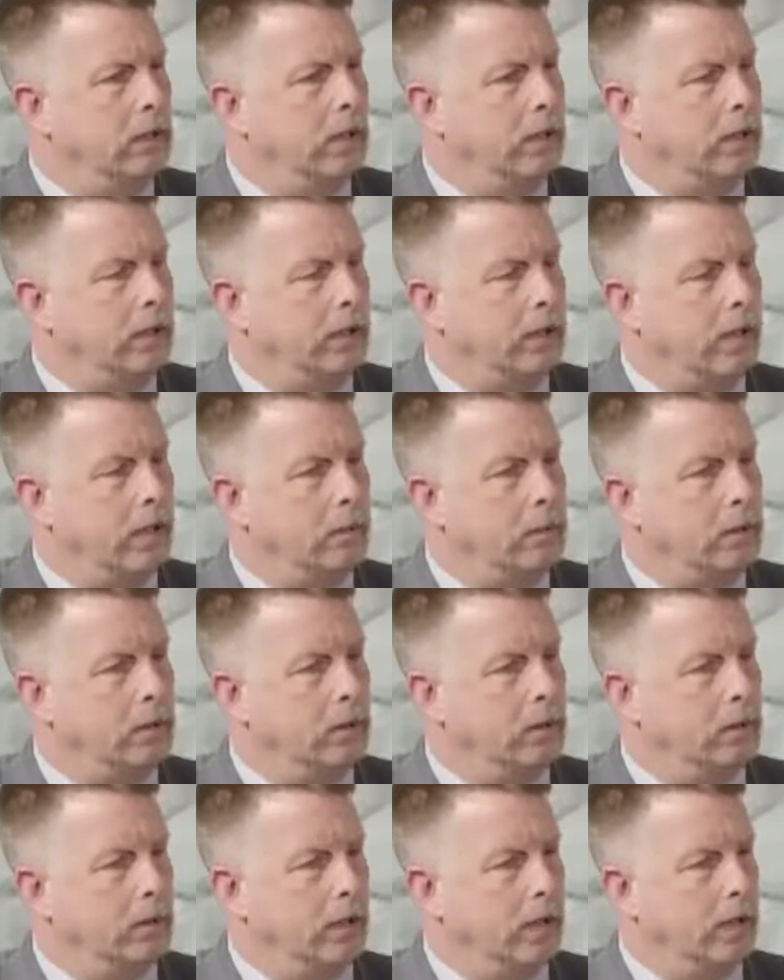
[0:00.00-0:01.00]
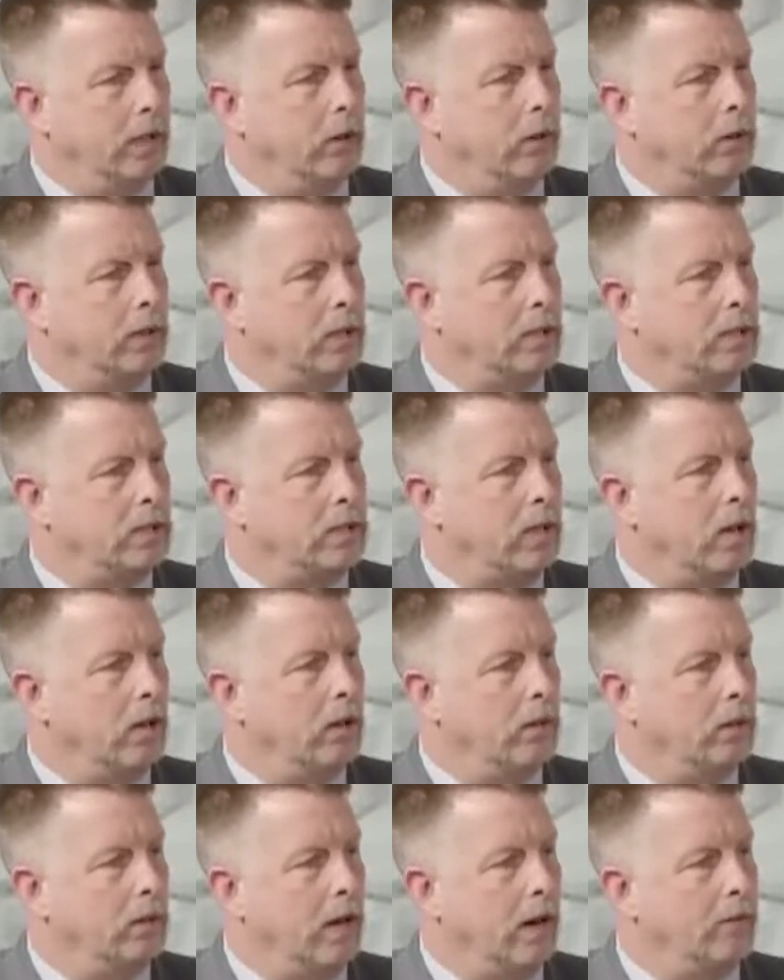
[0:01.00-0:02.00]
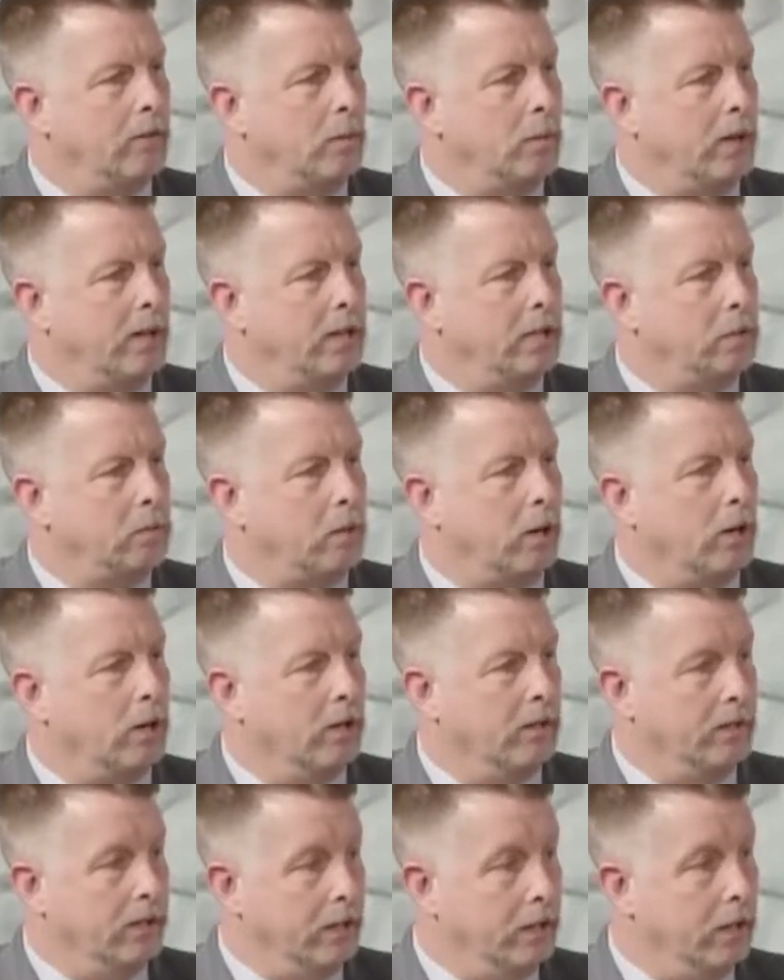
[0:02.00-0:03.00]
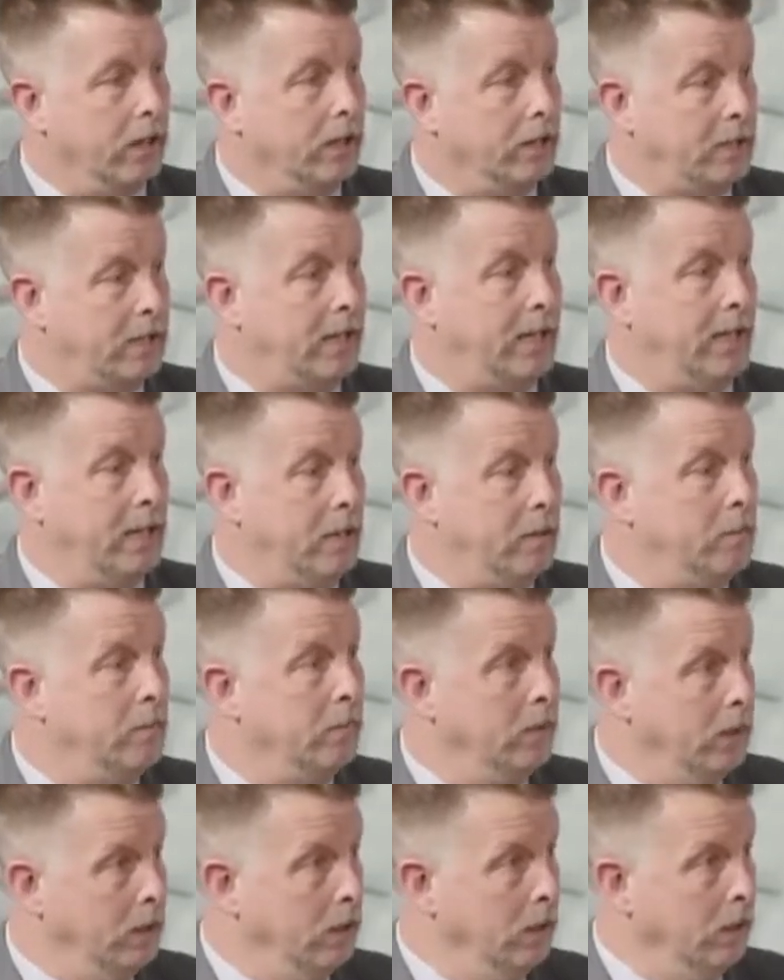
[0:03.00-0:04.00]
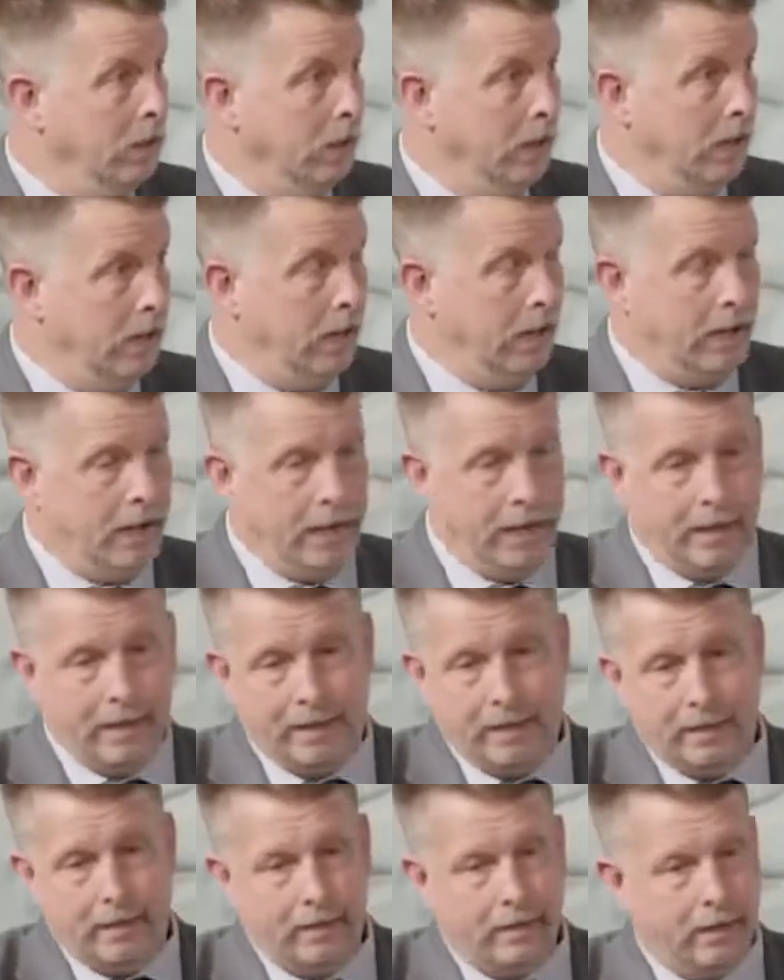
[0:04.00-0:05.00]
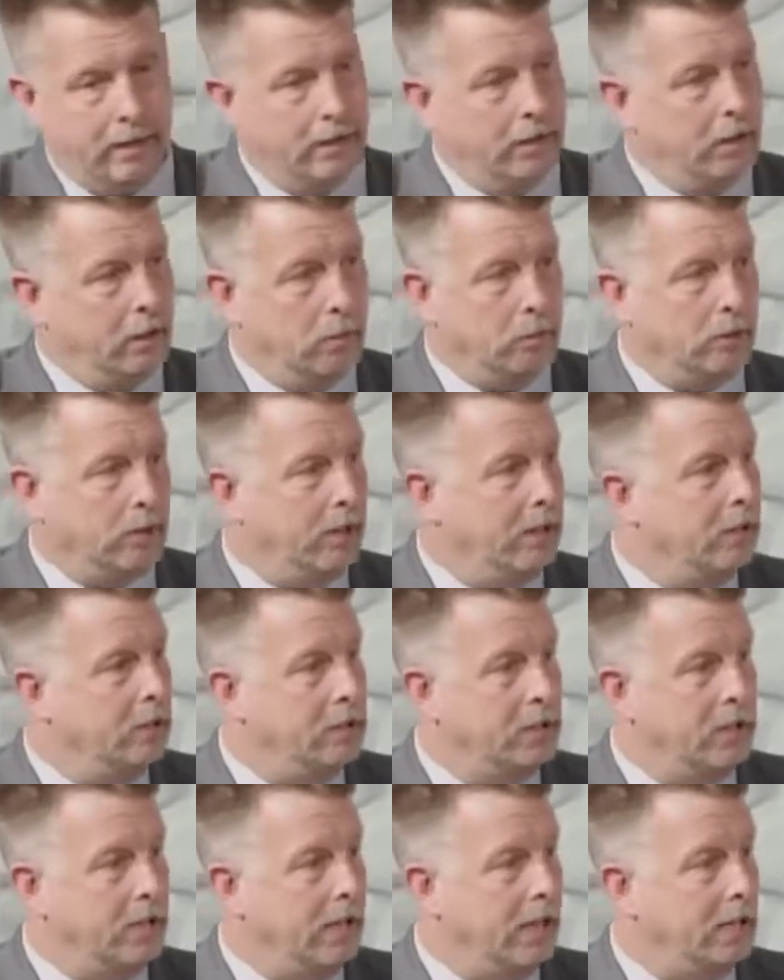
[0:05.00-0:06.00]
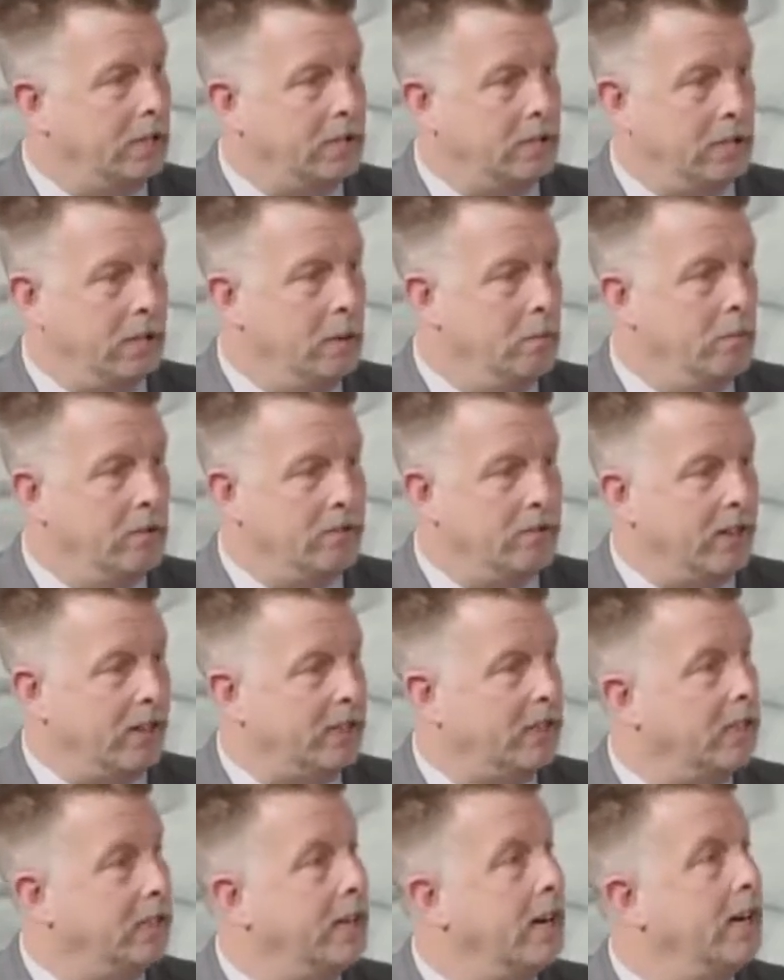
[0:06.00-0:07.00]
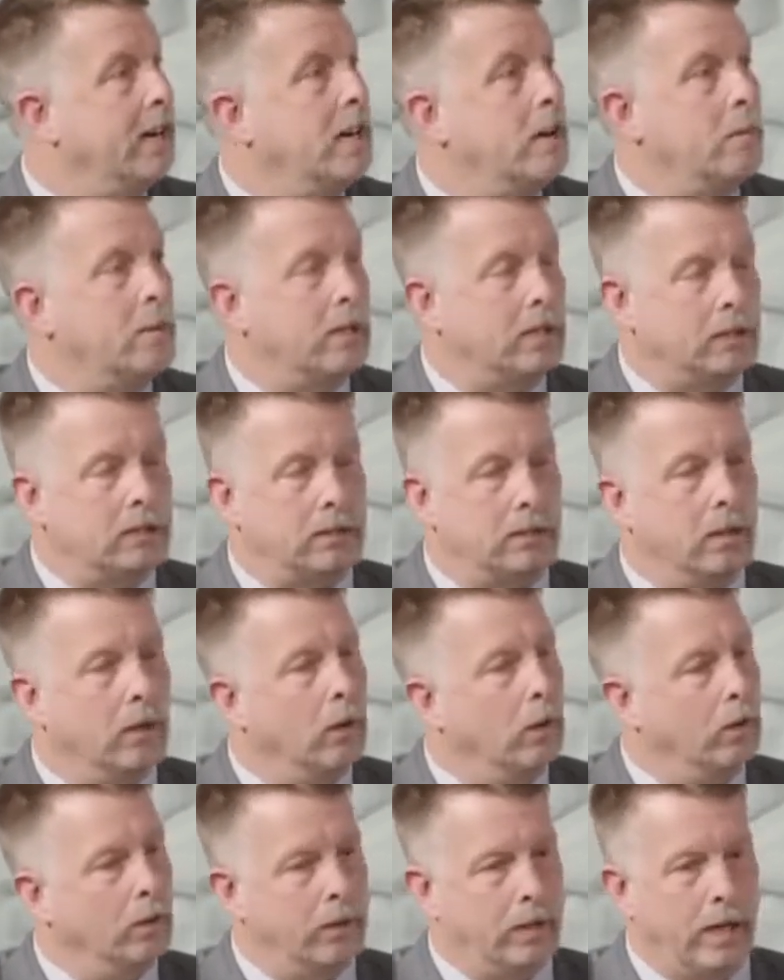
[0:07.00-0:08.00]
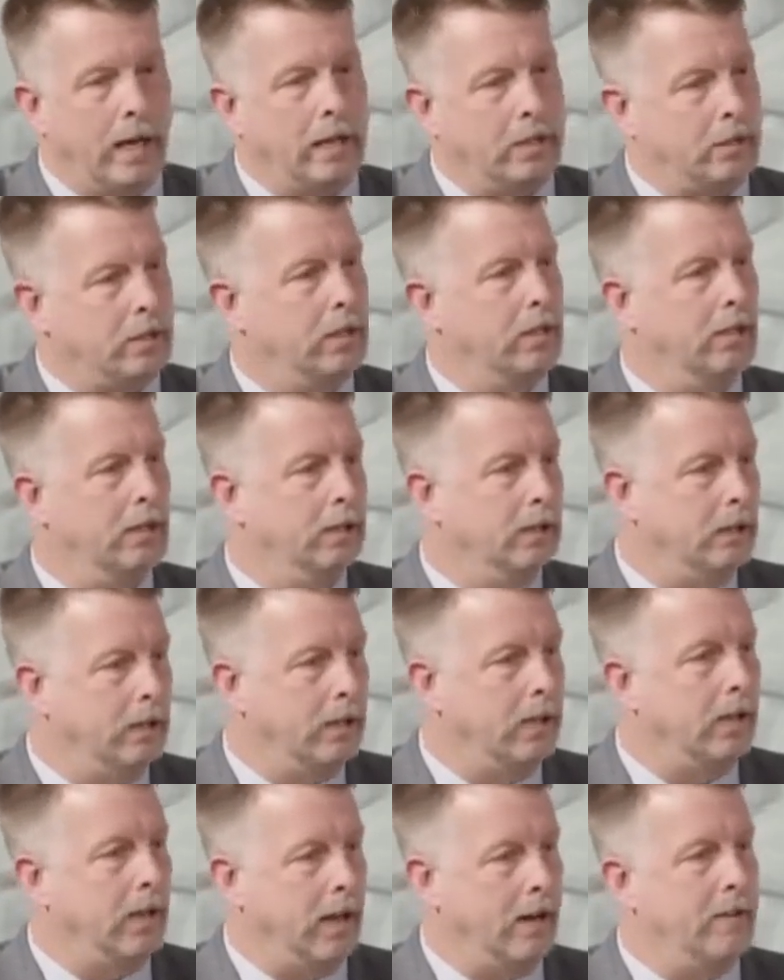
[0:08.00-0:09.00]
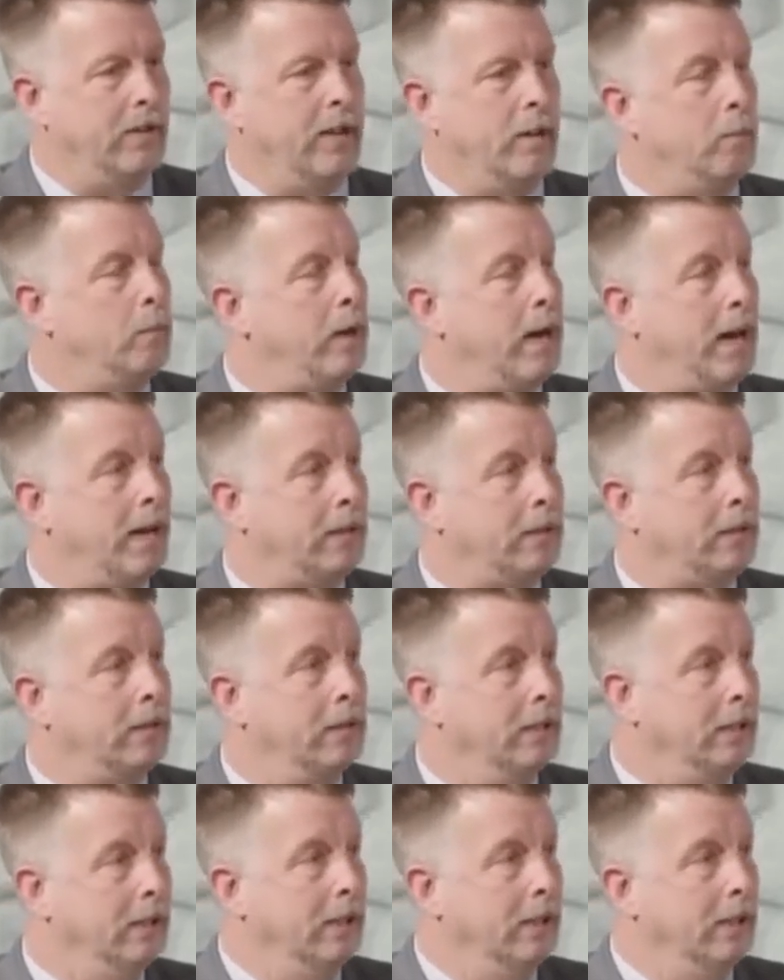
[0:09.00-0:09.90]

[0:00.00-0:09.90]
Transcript: I think absolutely, because it's everybody's part of a team, and the players in that team affect the dynamic. So yes, it'll have an impact.